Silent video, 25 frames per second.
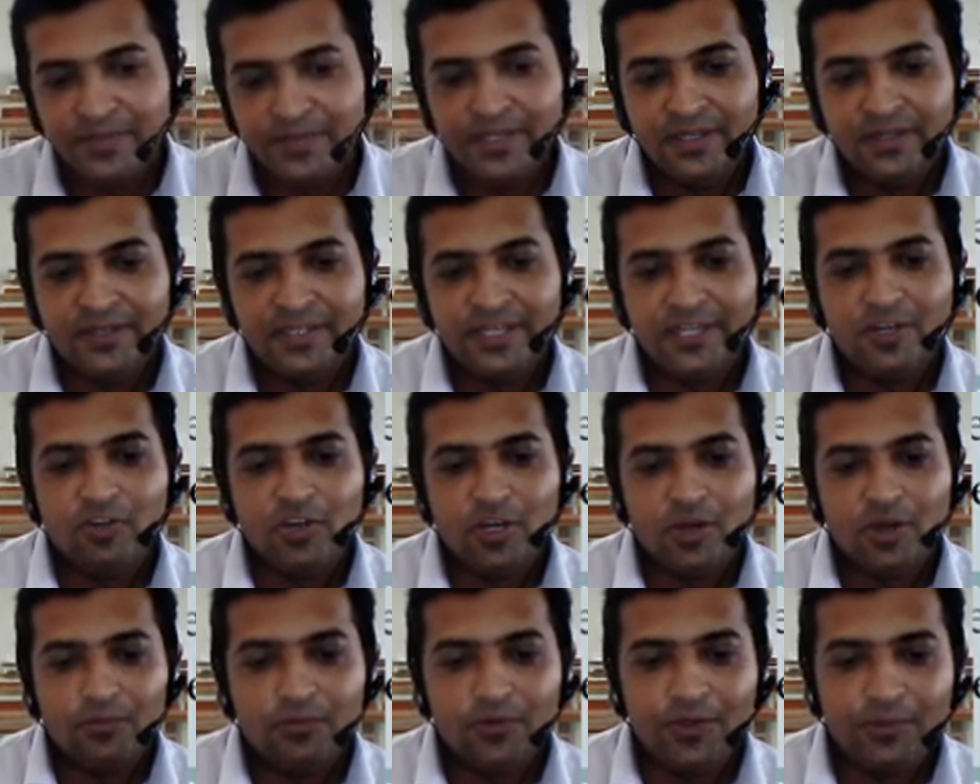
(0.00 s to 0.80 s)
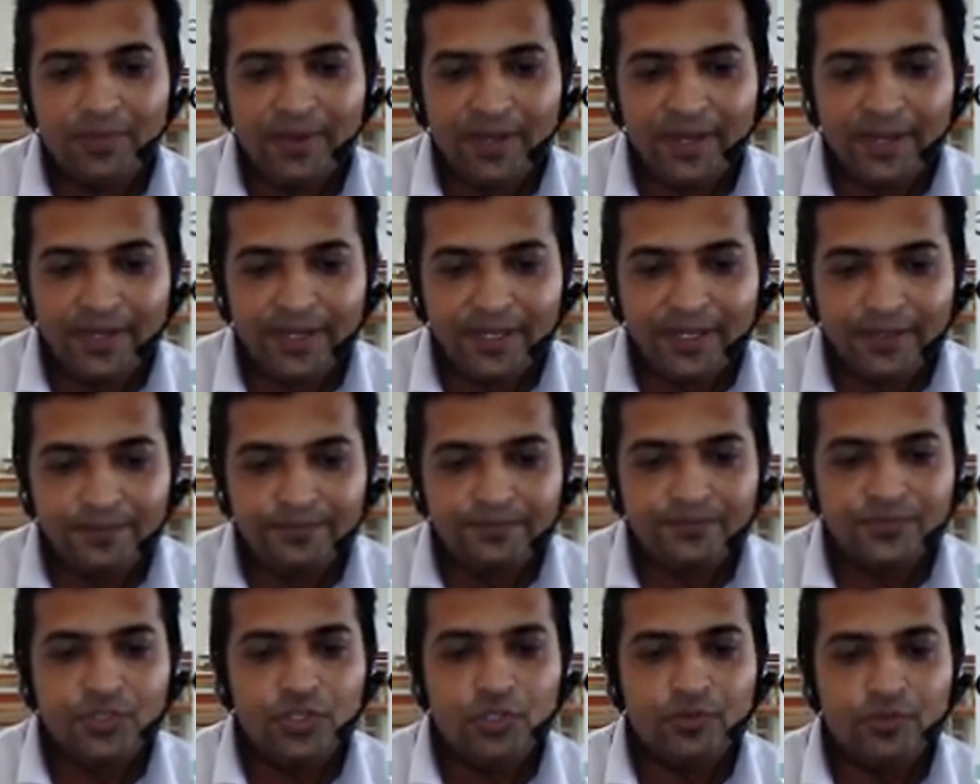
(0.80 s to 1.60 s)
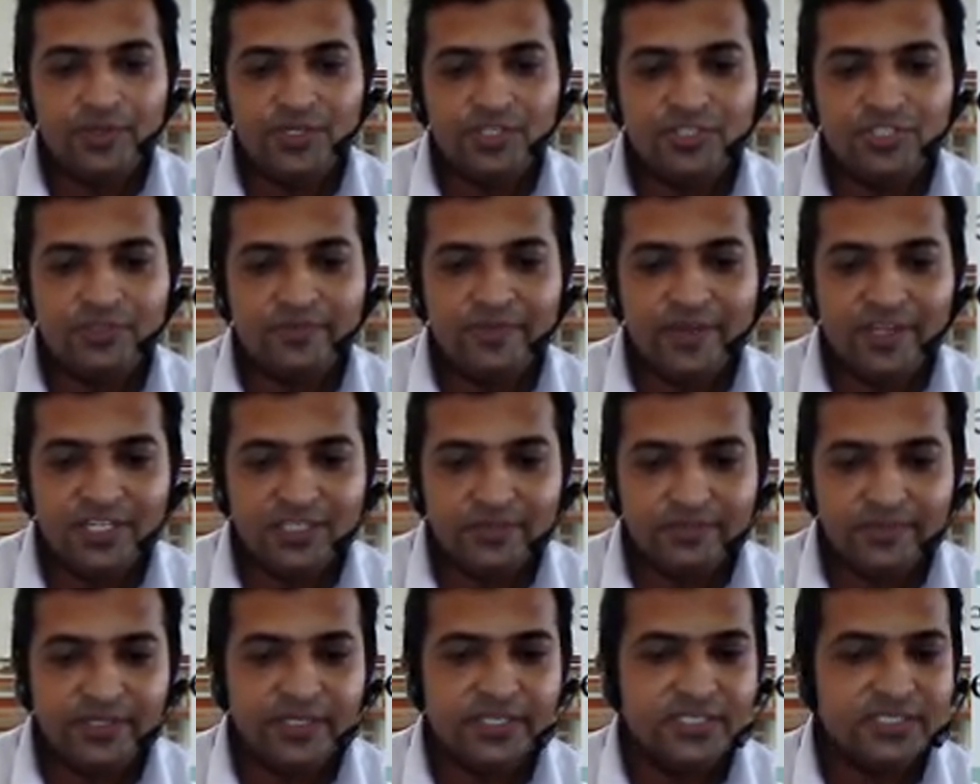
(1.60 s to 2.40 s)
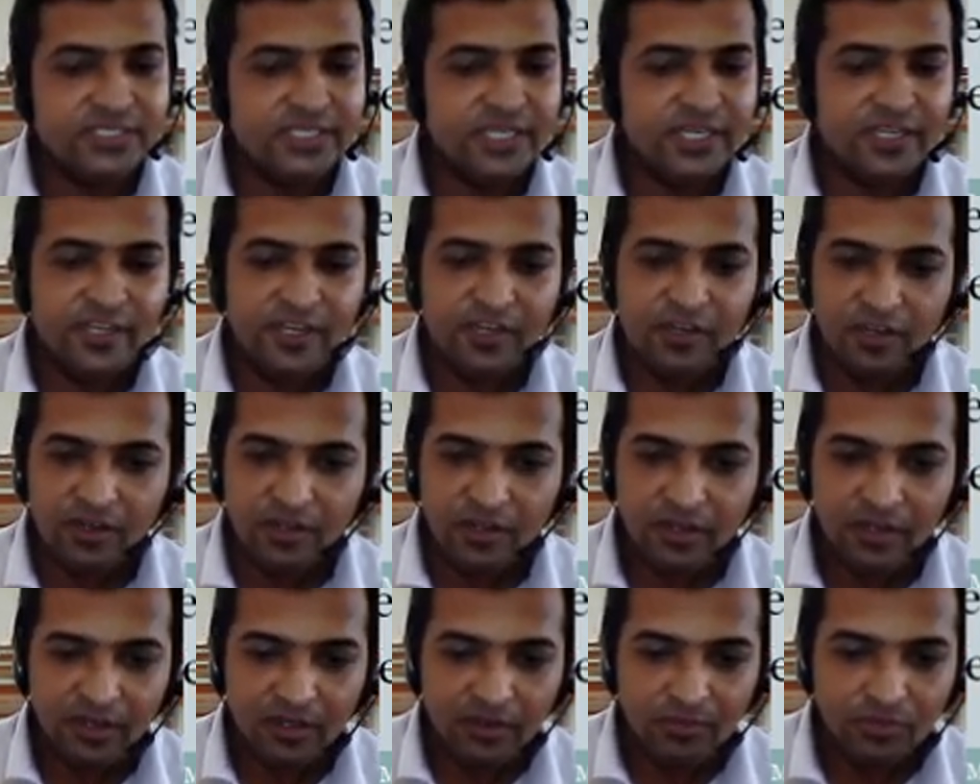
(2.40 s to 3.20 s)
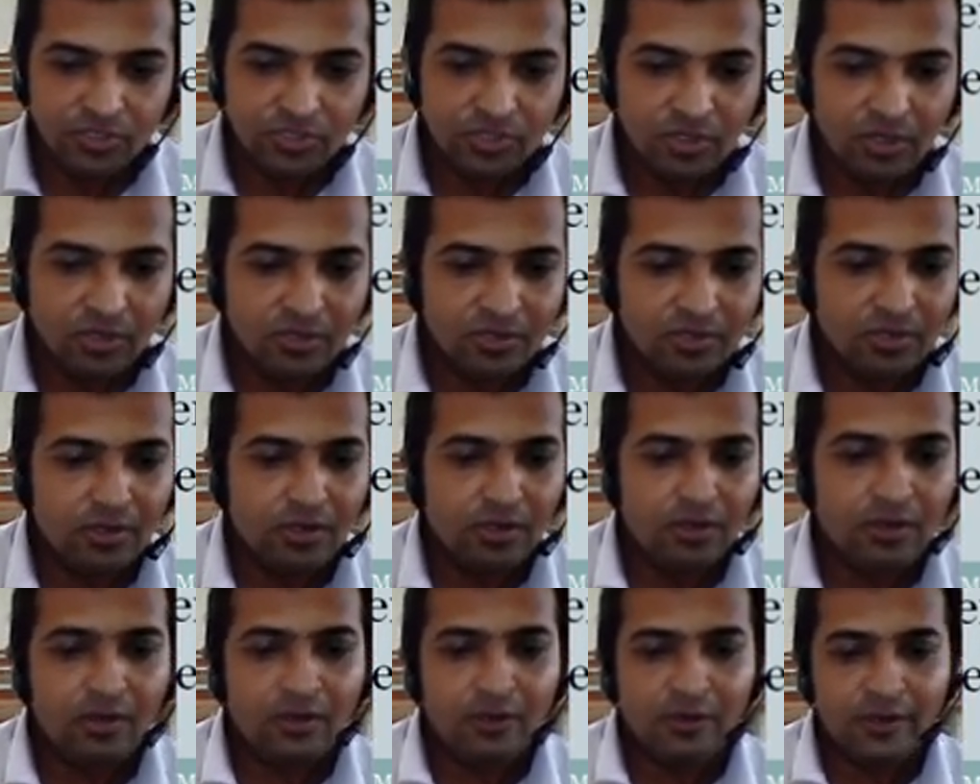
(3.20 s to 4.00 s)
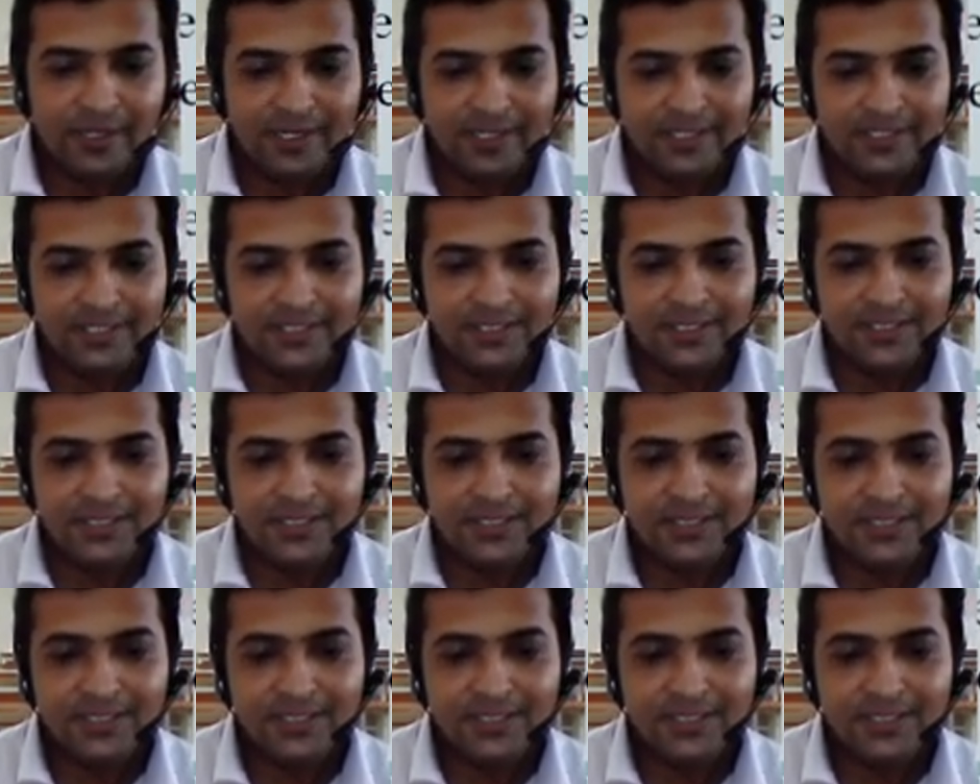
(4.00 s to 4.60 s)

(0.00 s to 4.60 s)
Then corporate planning, human resource management is there in almost all the organizations.